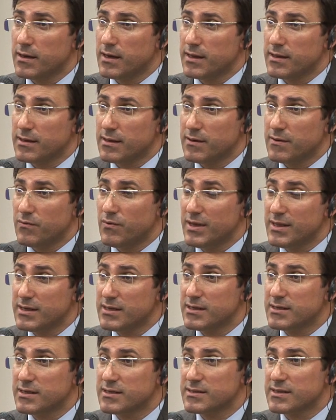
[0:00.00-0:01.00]
And
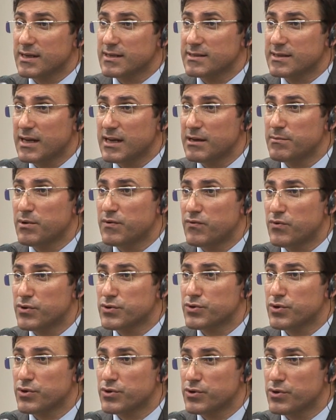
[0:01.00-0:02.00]
whether this is sustainable
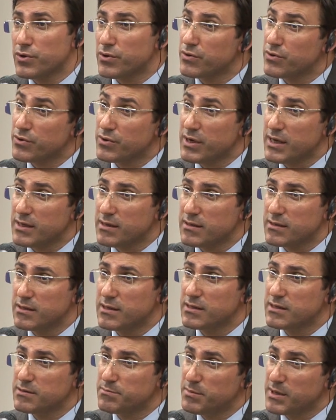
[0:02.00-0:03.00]
for Turkey or
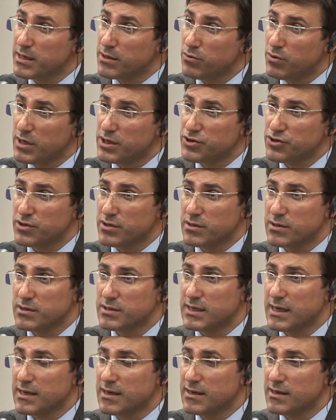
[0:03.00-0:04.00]
not, this is a big question.
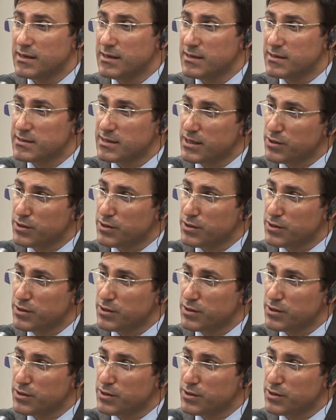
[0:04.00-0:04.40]
Secondly,